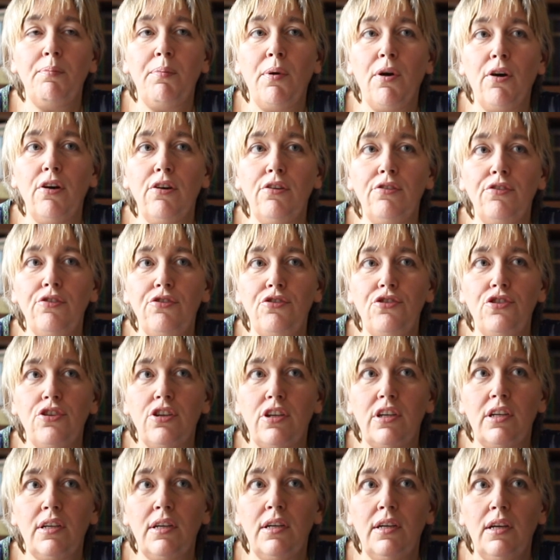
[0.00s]

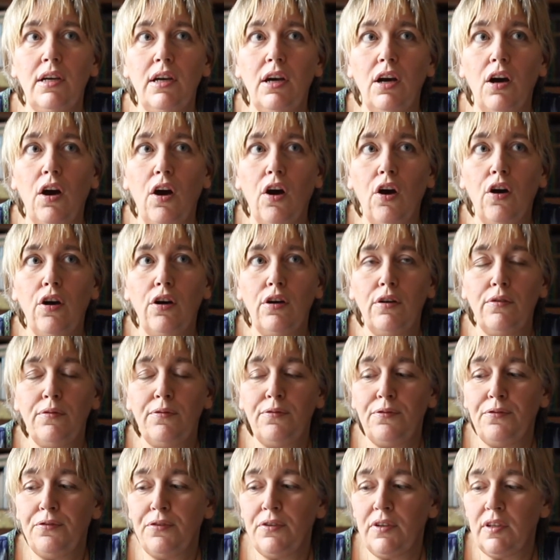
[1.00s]
posture
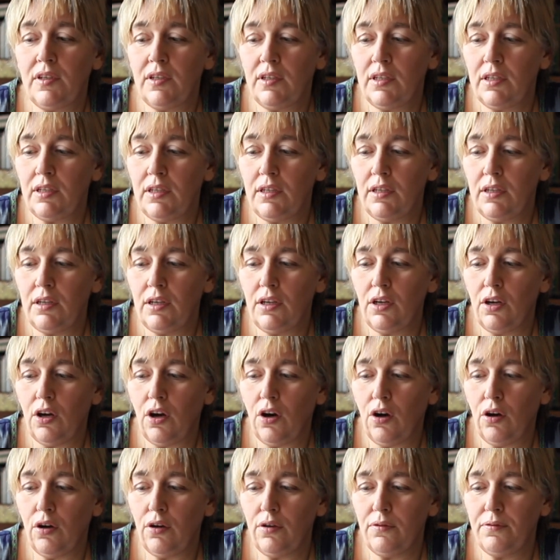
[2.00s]
of
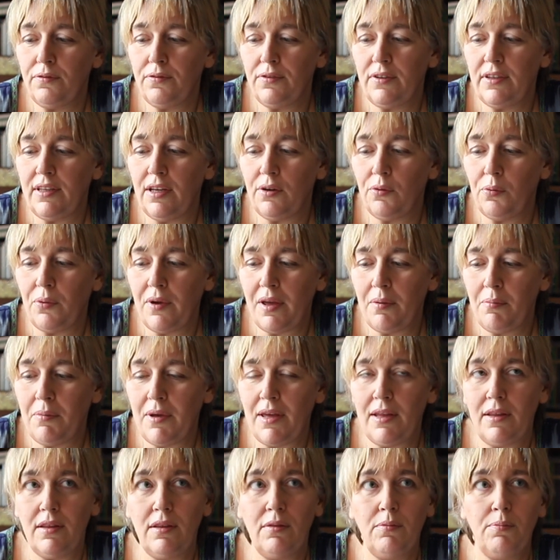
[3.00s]
the
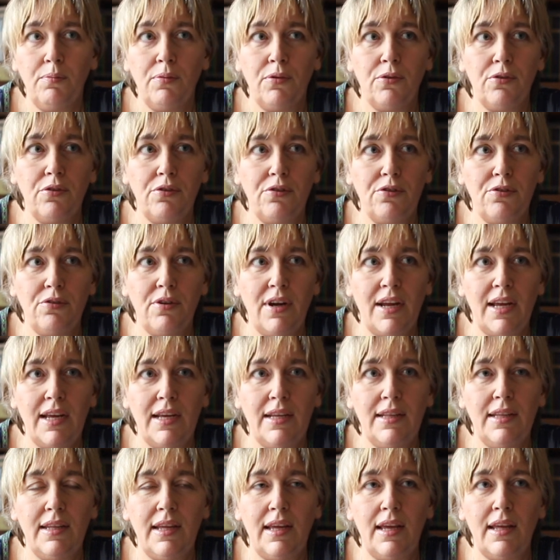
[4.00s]
women
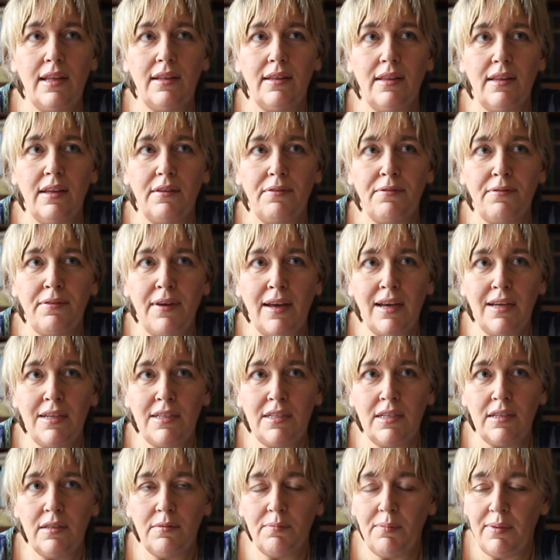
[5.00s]
portrayed in the
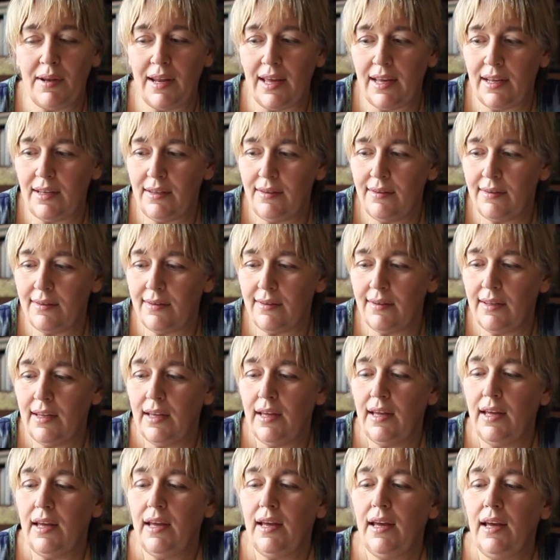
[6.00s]
fashion plates,
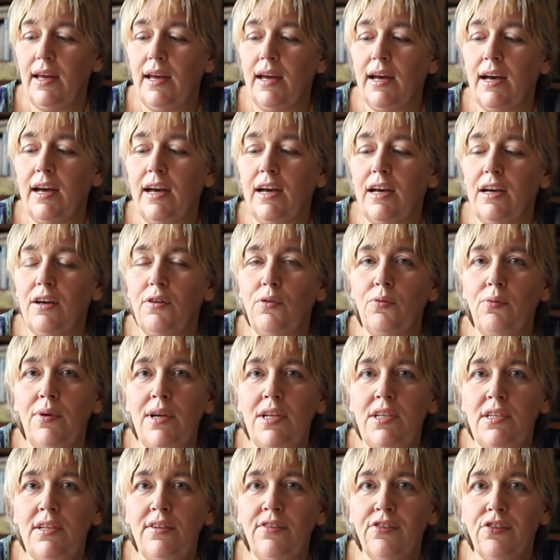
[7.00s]

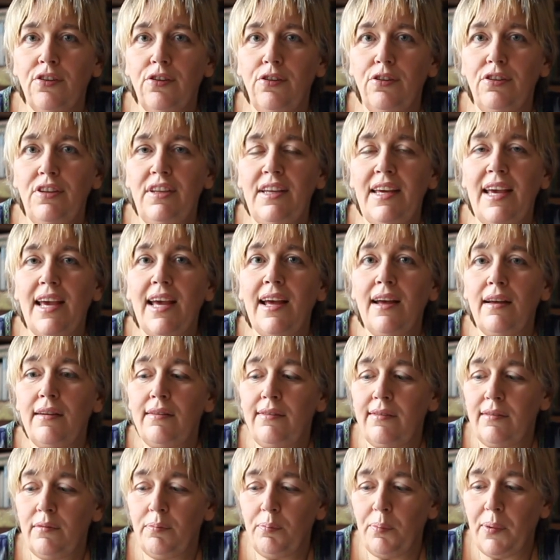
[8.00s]
which is called the
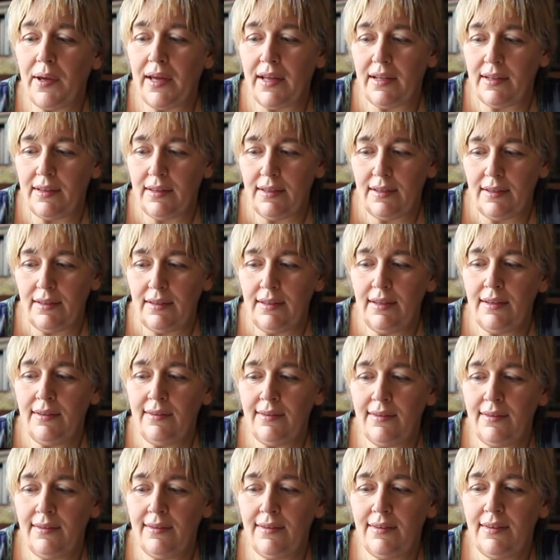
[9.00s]
S bend.
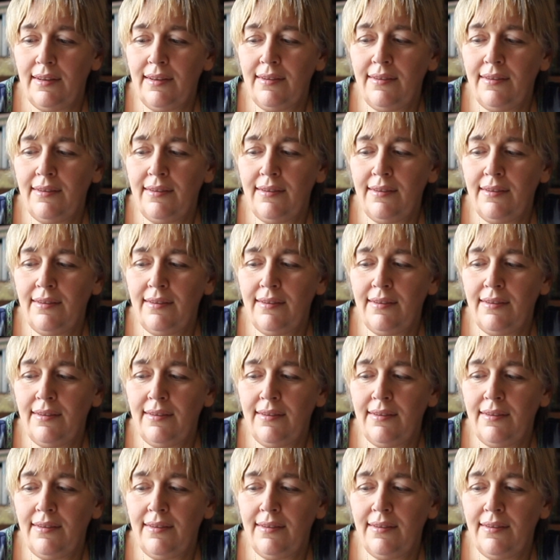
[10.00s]
This is